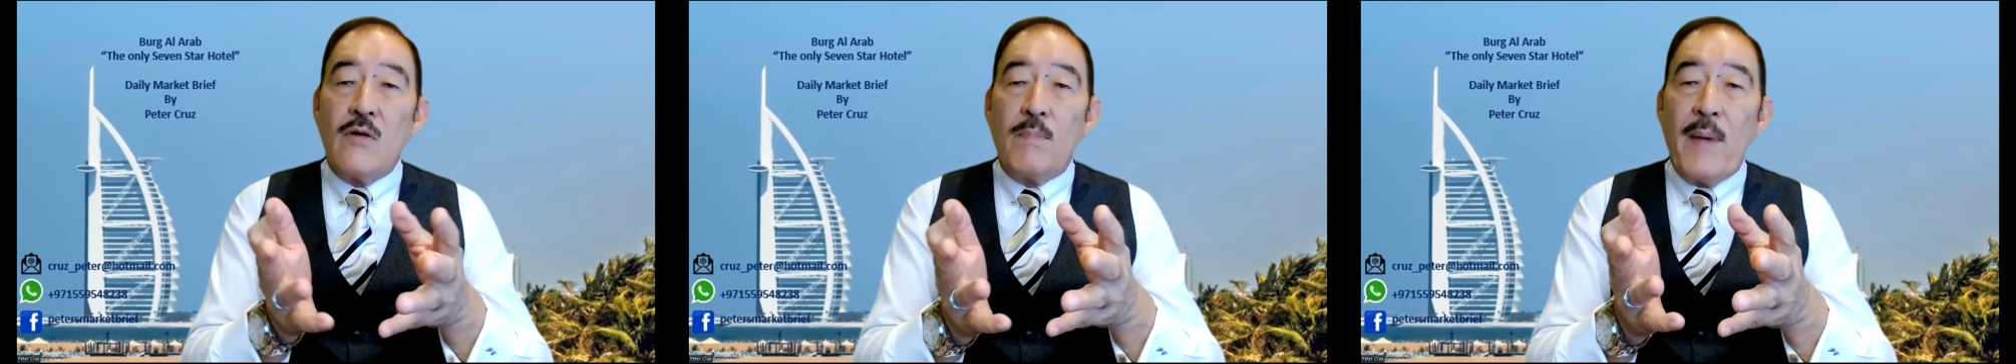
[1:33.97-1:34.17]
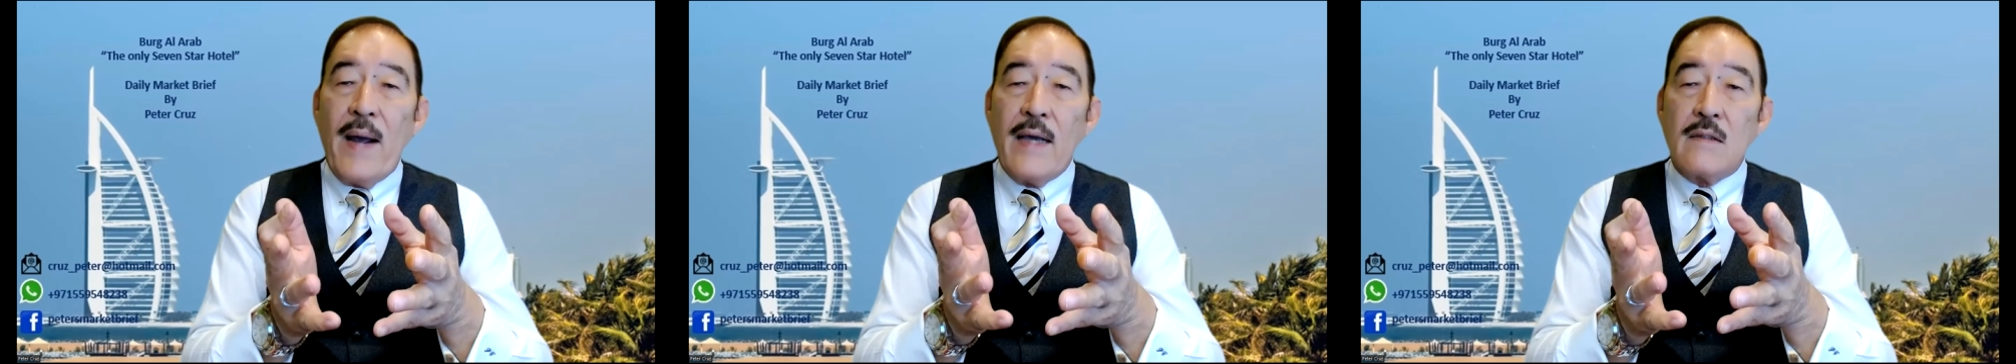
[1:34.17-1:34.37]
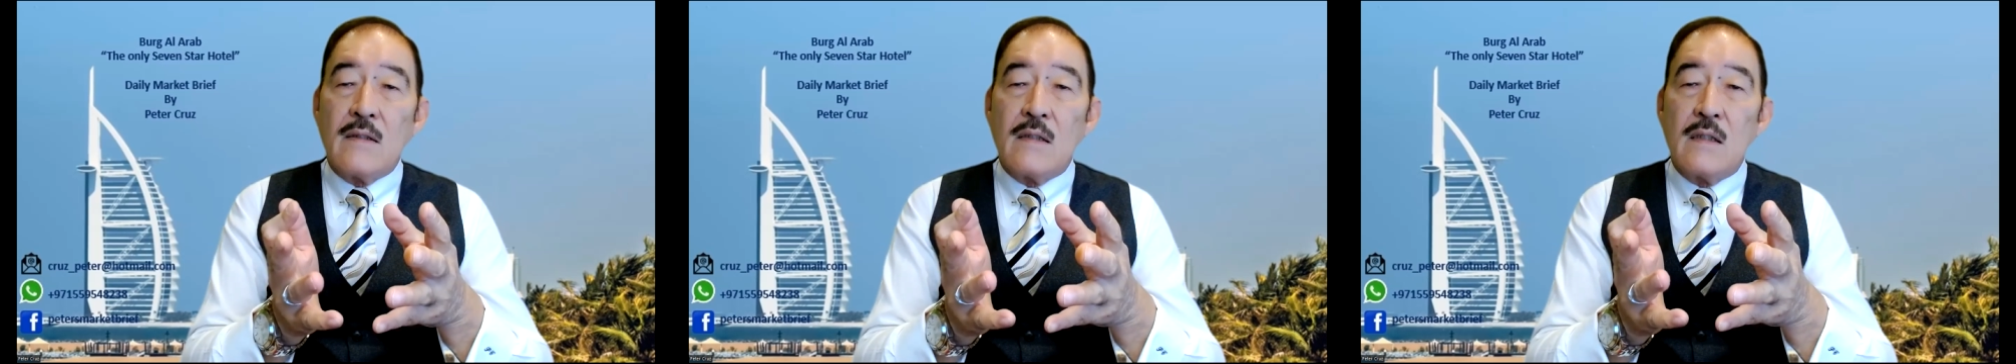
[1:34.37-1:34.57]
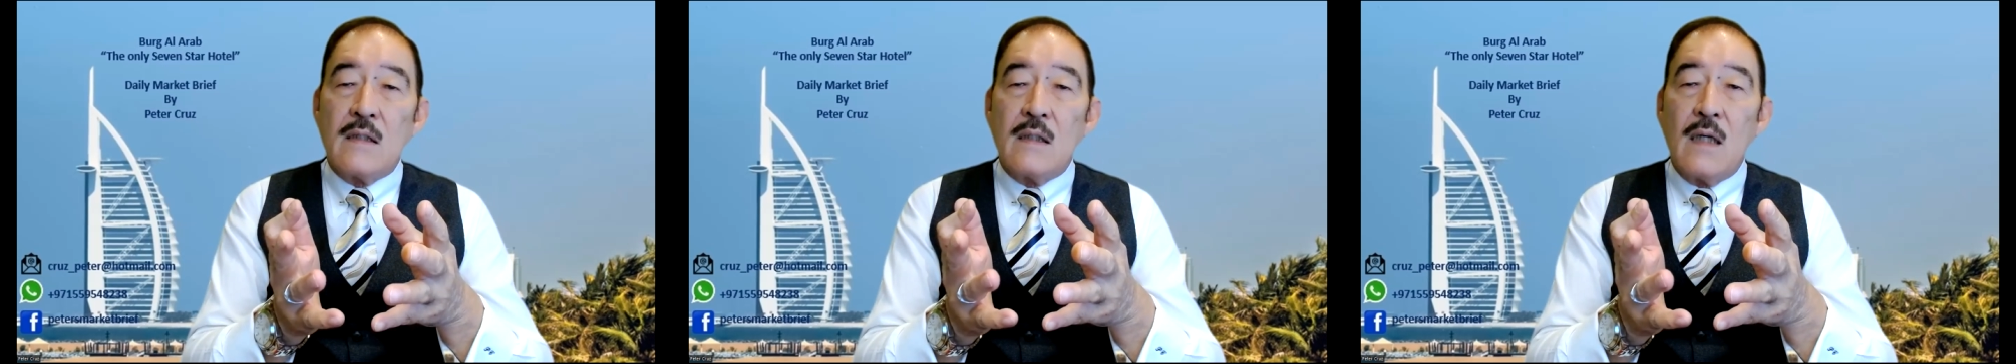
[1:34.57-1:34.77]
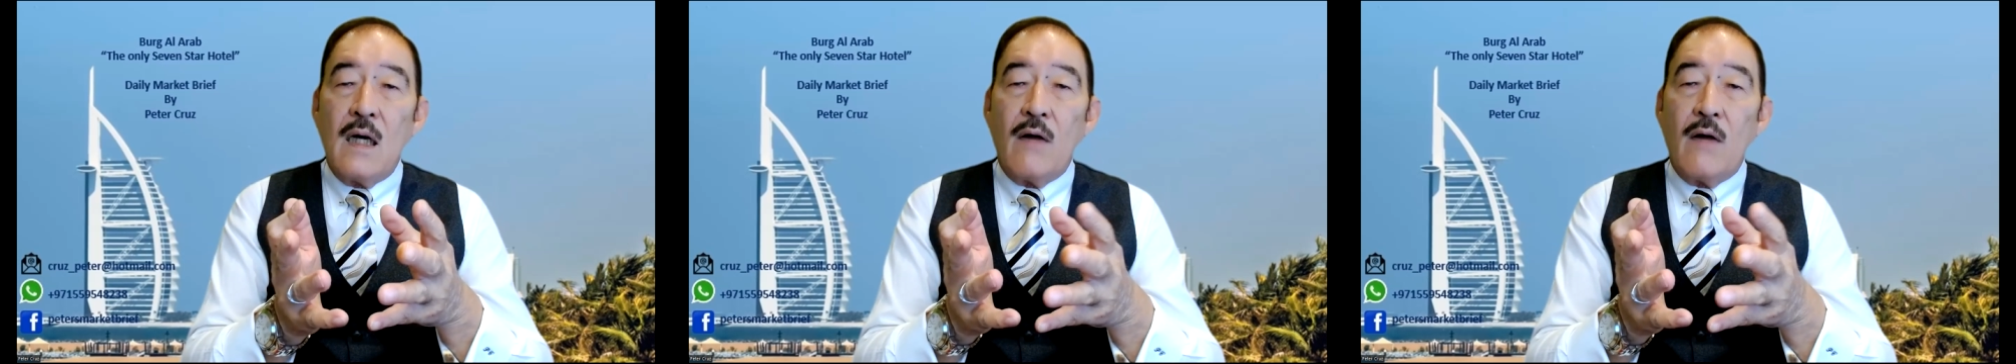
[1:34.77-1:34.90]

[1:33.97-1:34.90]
banks